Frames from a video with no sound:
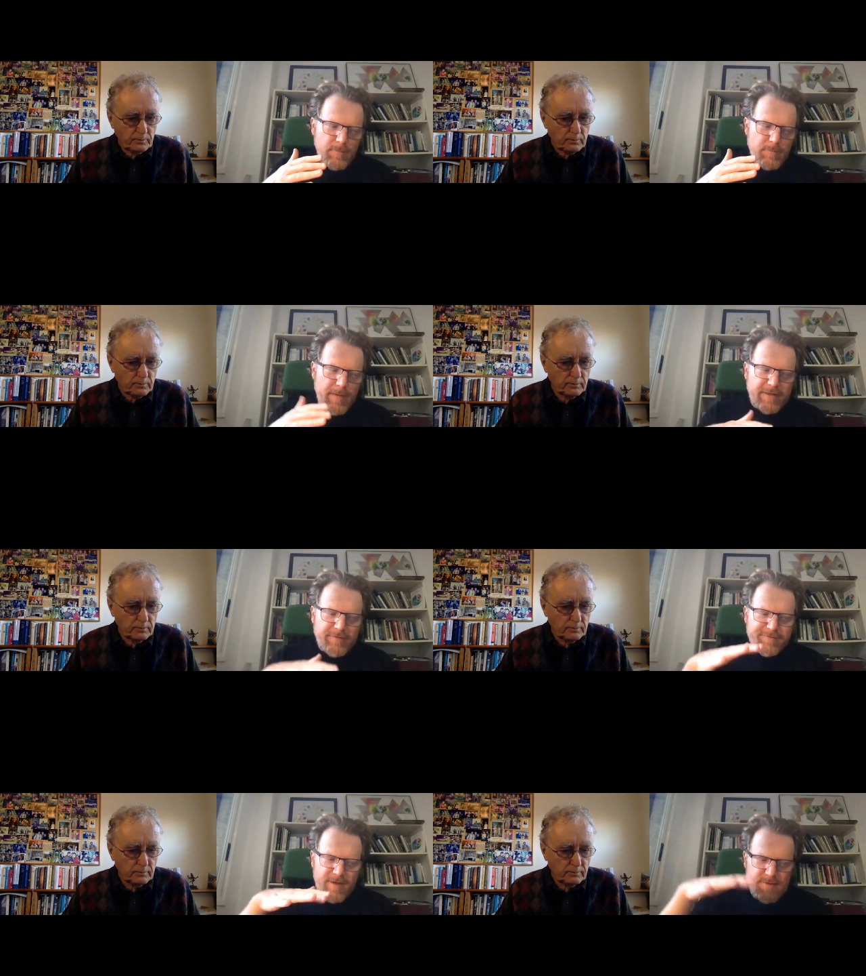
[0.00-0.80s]
Speaker 1: many
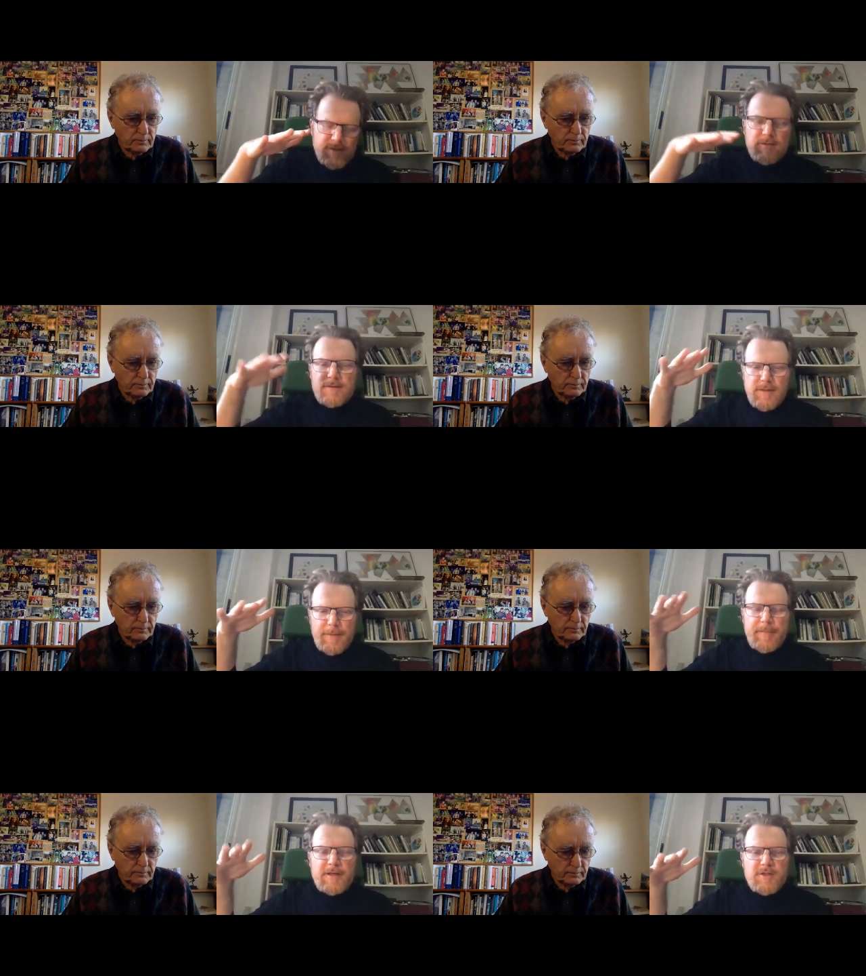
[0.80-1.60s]
faceted
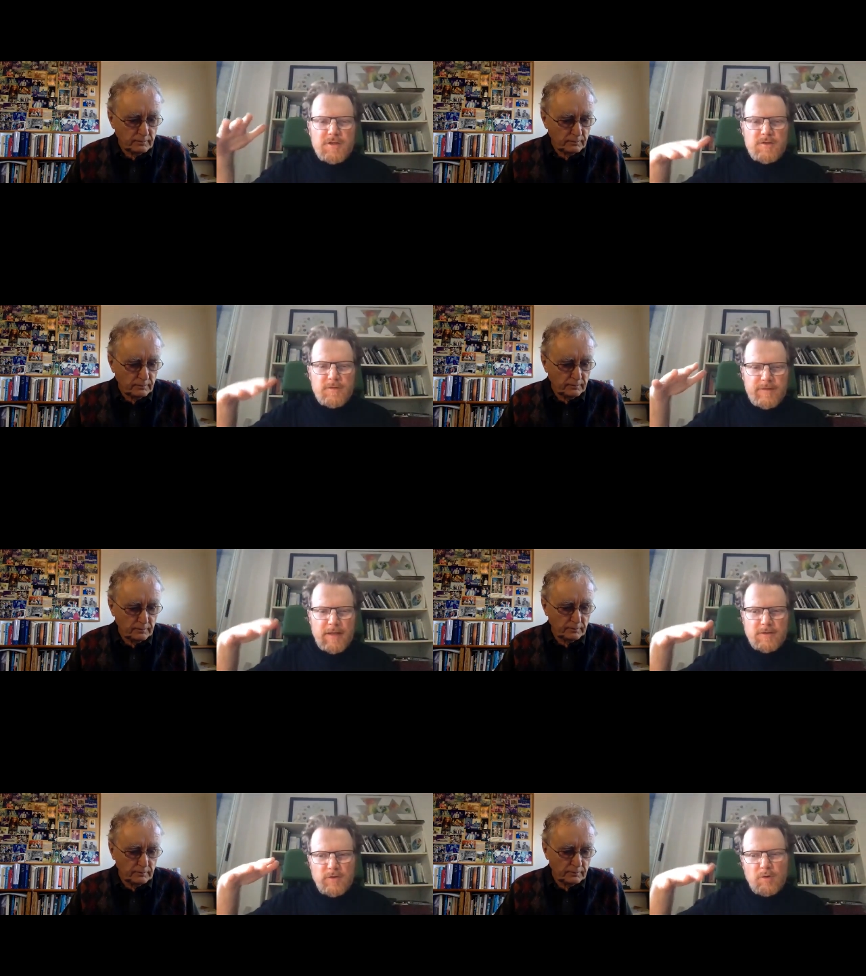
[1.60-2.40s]
dimensions of
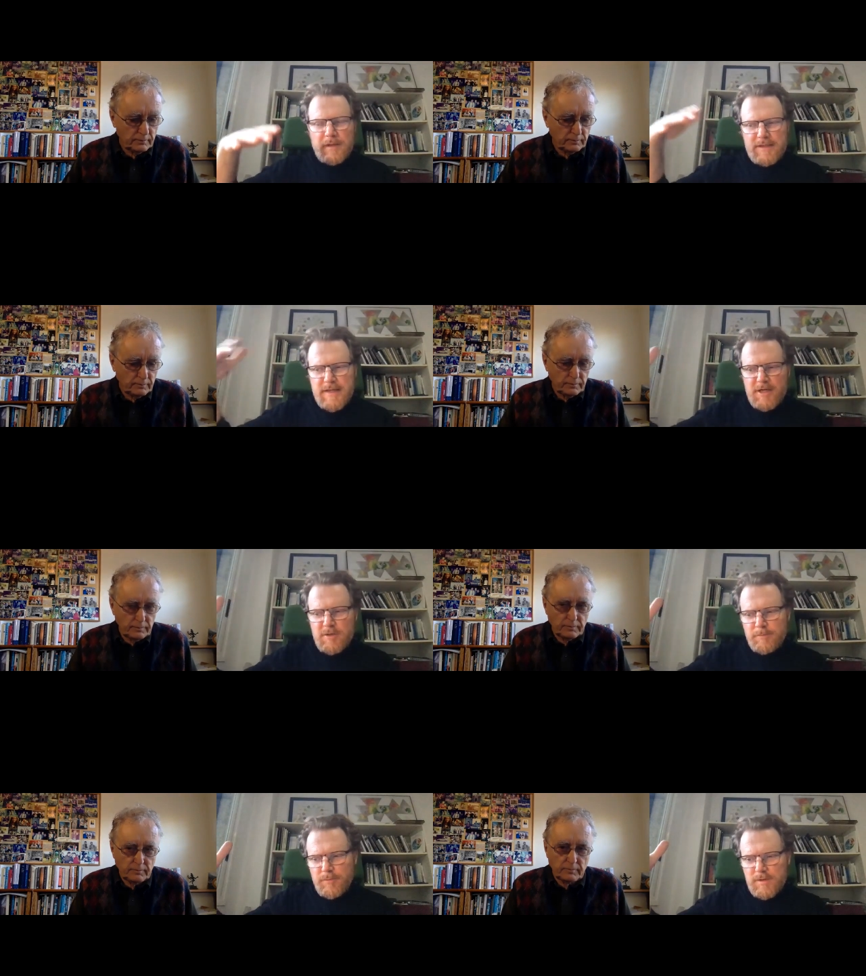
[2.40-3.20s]
that
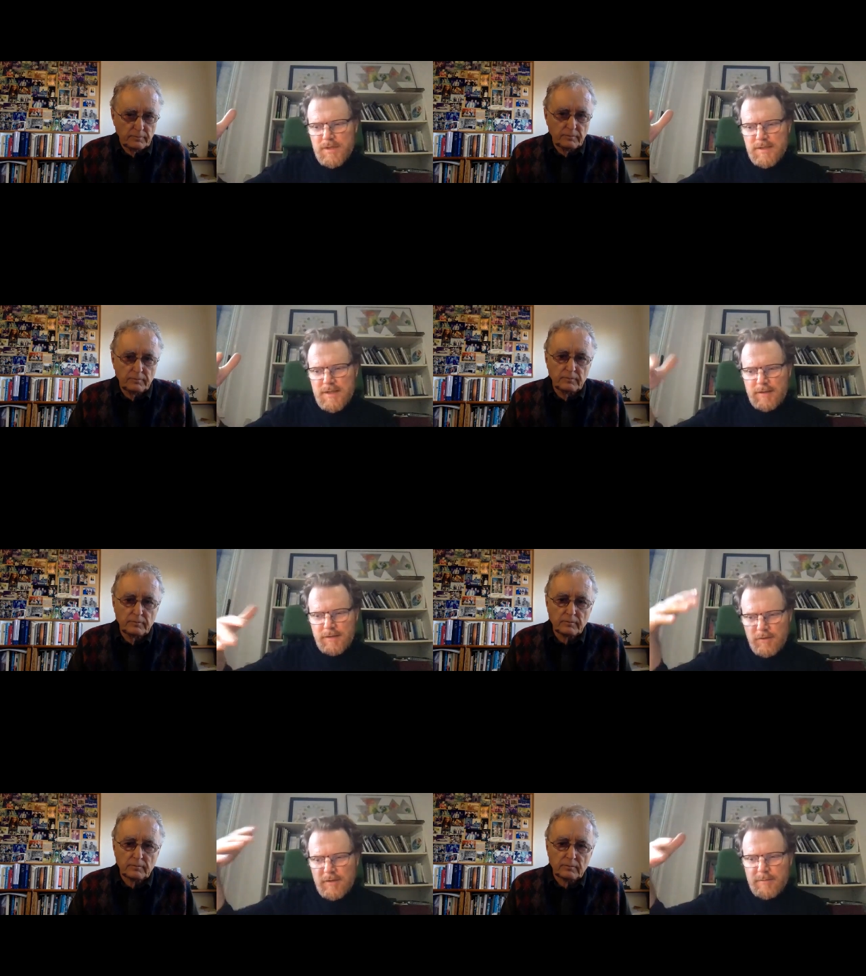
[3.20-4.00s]
globalization process, that
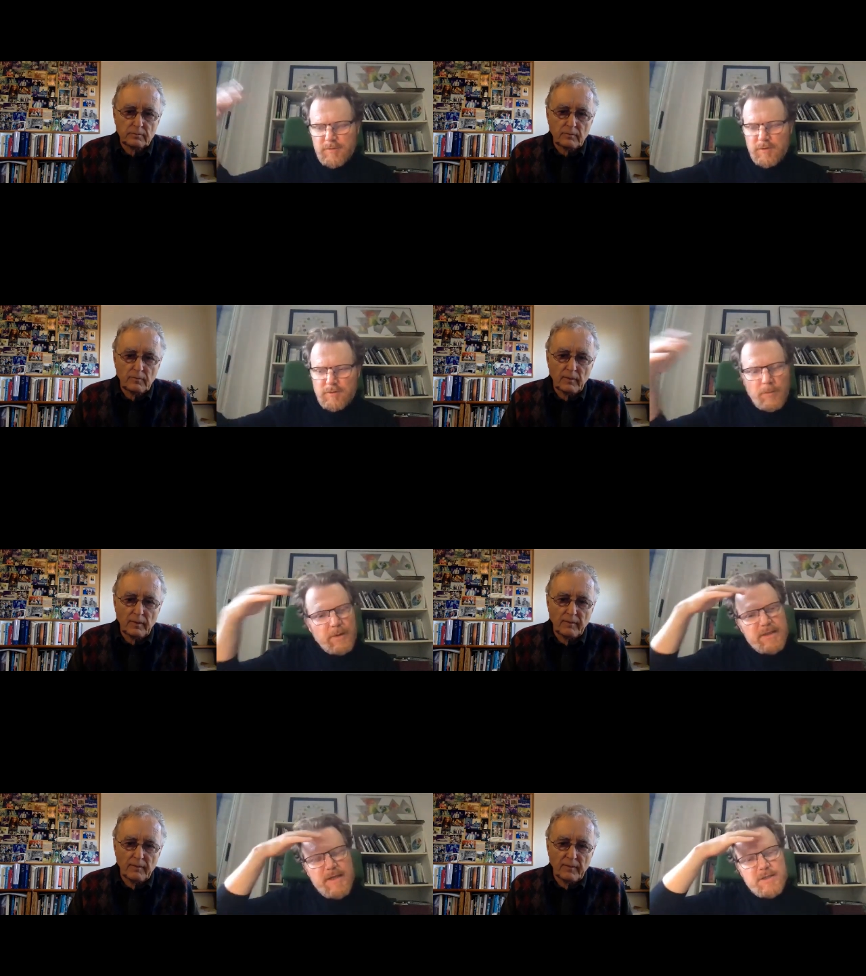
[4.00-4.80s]
neoliberal
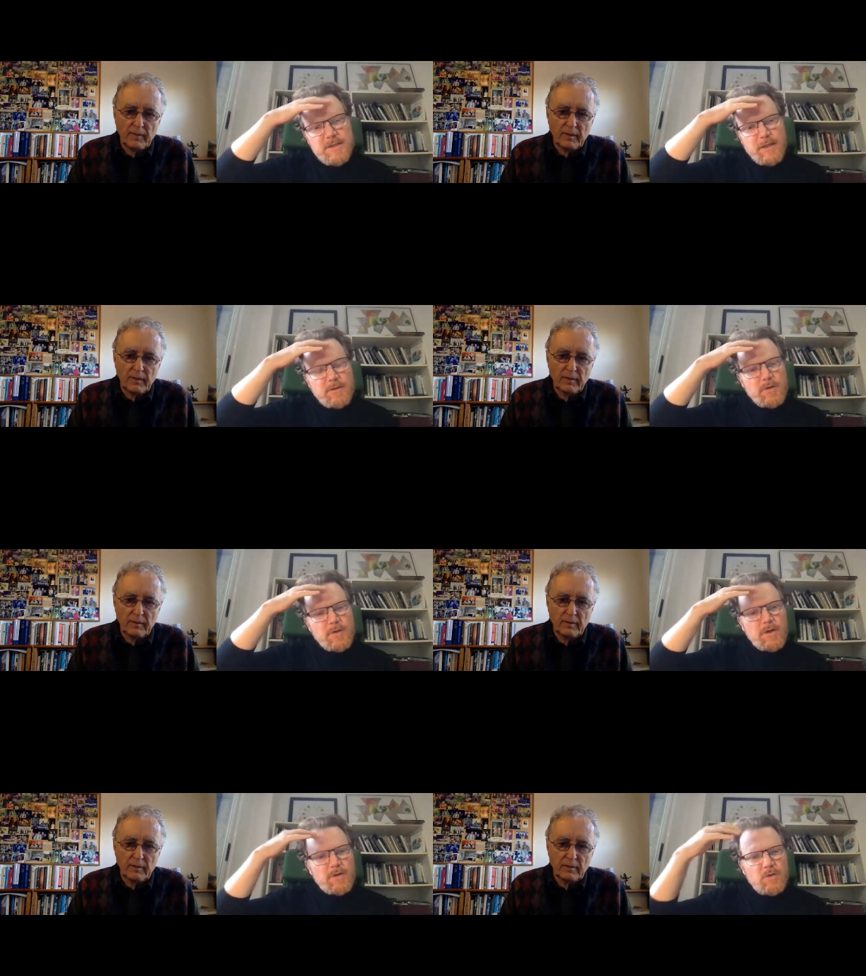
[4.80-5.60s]
globalization that took,
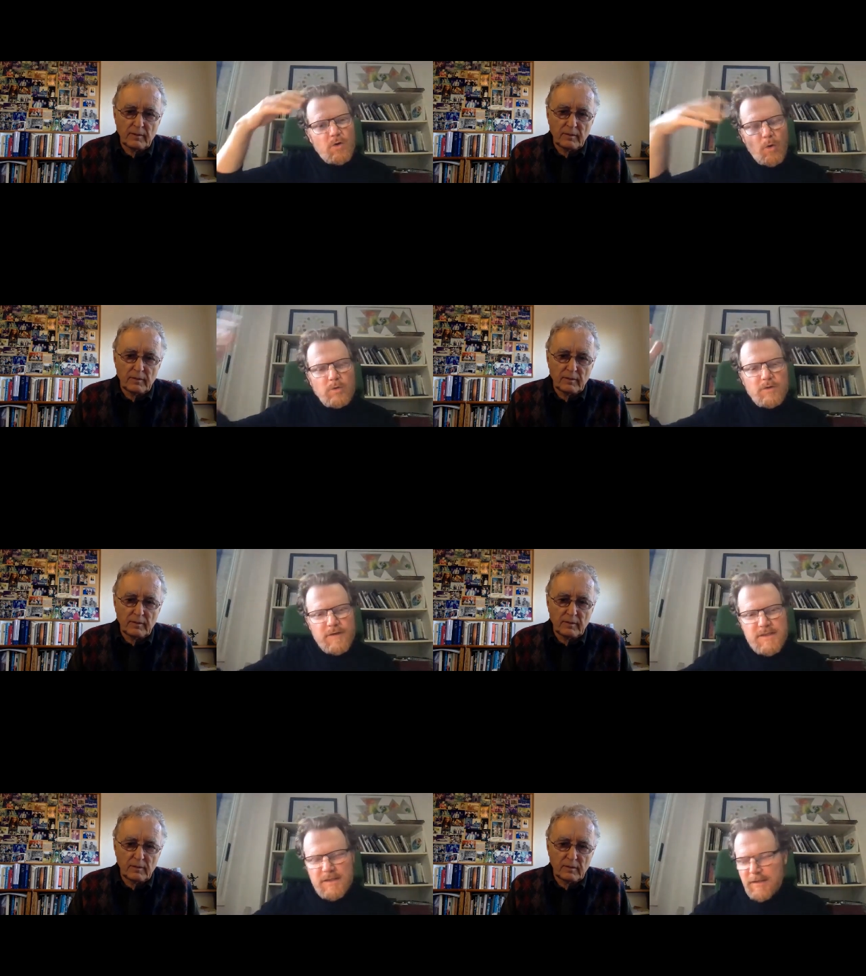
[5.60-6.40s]
took hold of
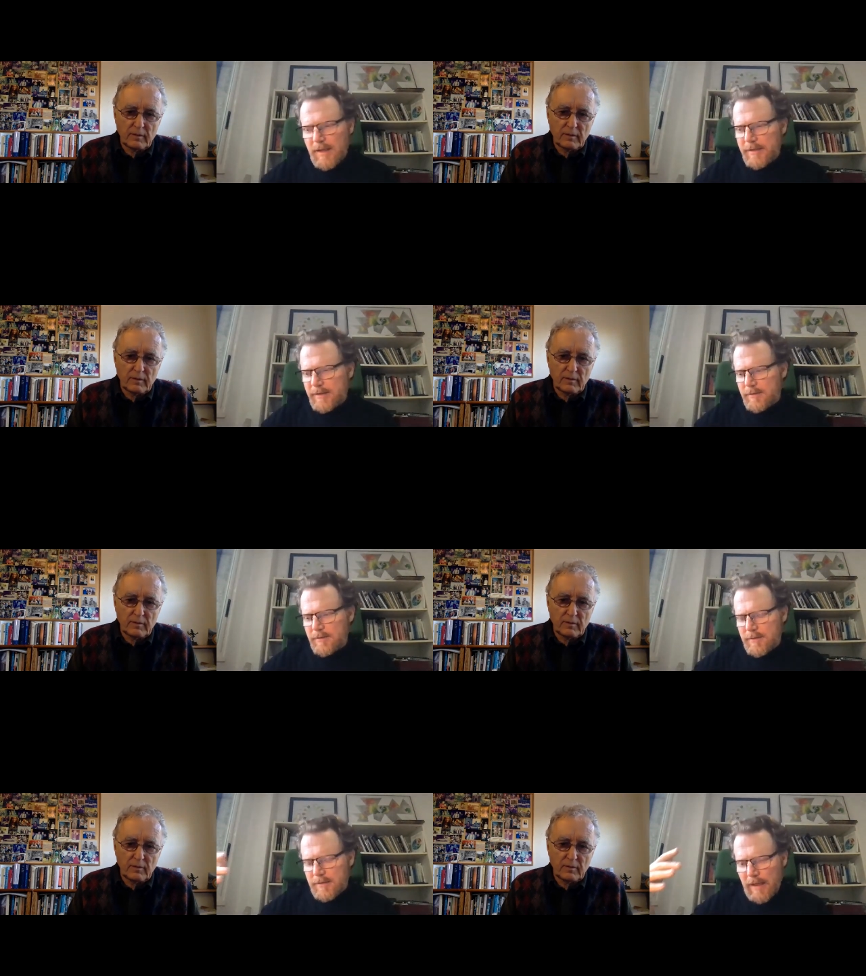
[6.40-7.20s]
us in the
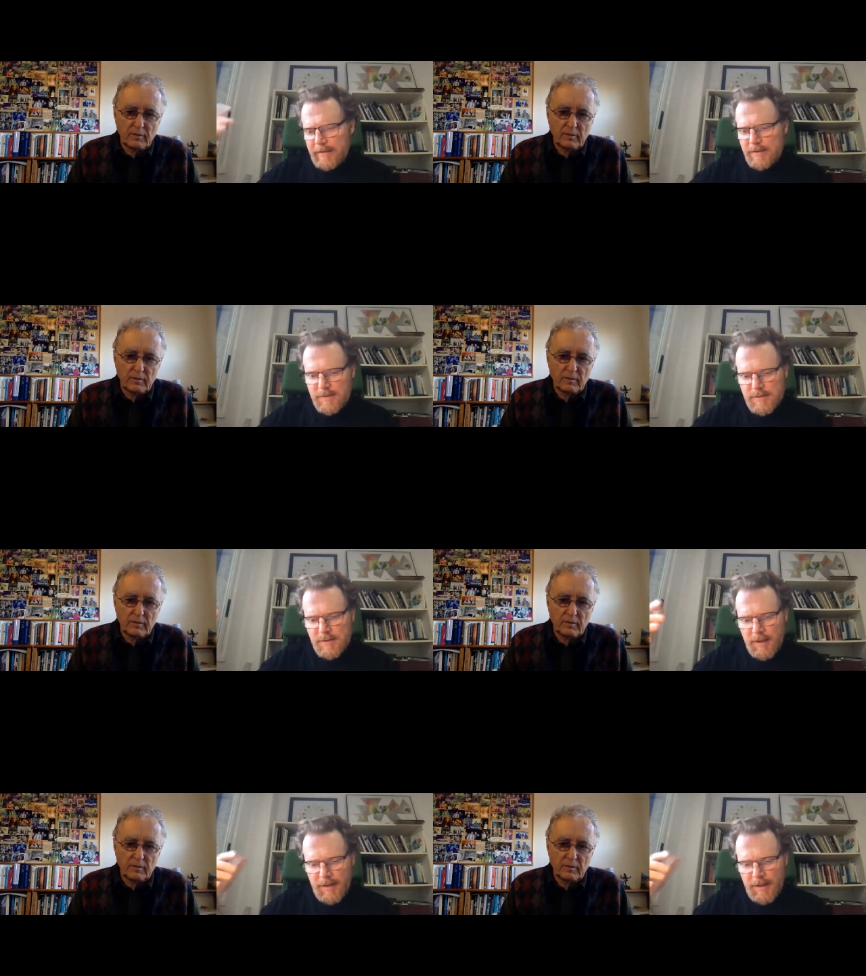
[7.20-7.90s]
nineteen nineties.